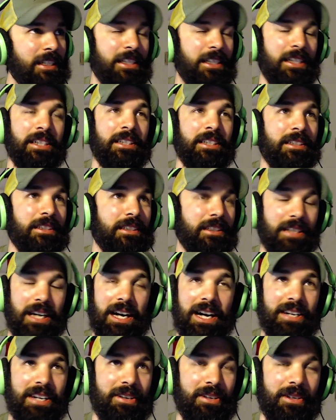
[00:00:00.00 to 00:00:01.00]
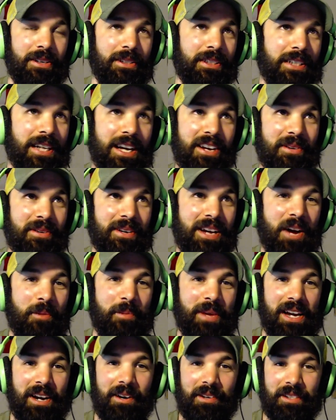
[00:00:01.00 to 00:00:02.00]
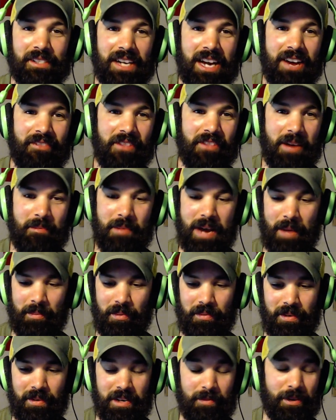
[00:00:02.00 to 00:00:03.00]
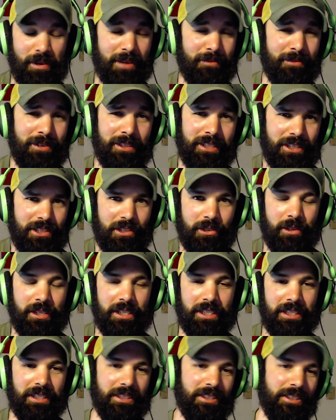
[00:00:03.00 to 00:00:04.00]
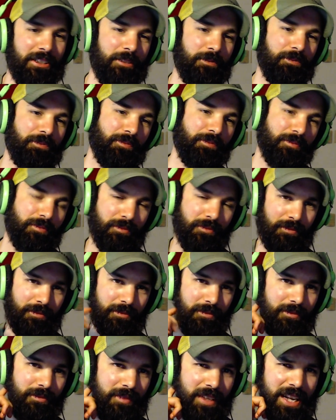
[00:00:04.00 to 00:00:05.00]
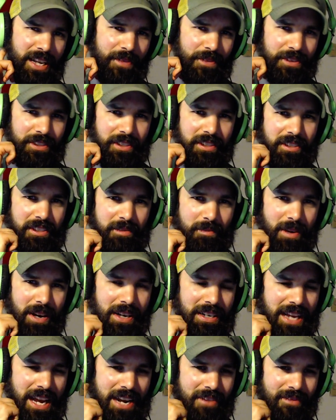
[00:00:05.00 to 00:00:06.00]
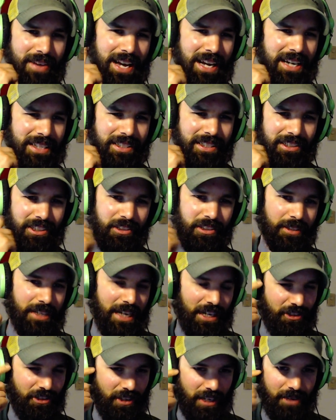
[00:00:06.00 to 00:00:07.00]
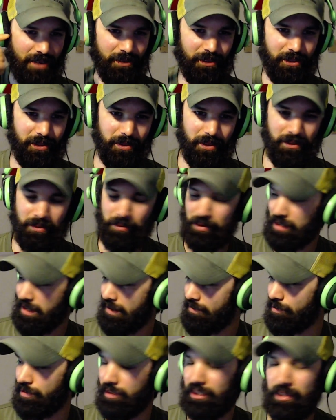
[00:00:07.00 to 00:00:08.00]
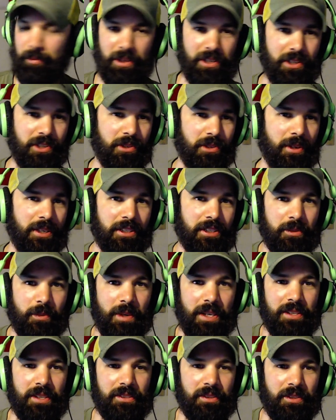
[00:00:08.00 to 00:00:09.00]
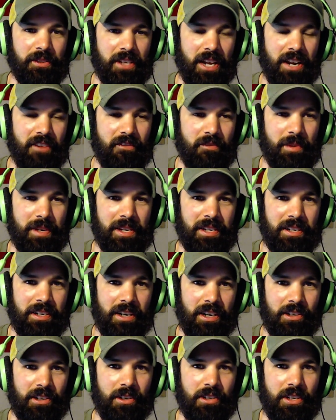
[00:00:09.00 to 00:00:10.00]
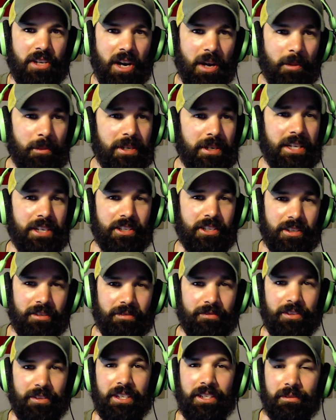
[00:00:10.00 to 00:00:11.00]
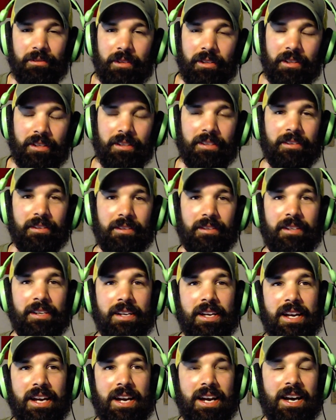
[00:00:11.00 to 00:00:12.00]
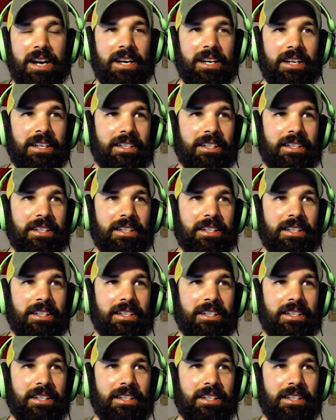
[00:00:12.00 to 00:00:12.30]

I don't know how many hours I have in that map already, but I'm really enjoying it. So, and the Seasons mod kind of adds an extra level to it, which I've really been enjoying as well. So it's kind of been a good combination of things, really. So I